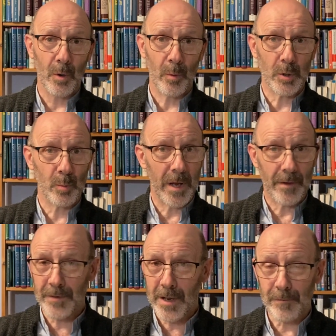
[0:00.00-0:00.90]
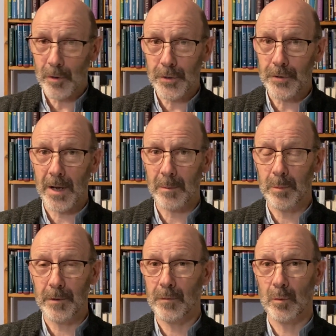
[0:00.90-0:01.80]
which we have never tried
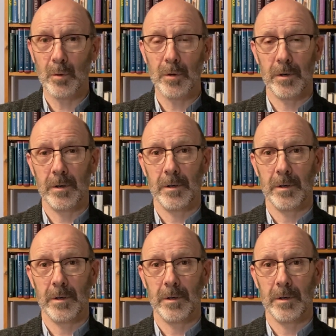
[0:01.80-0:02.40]
before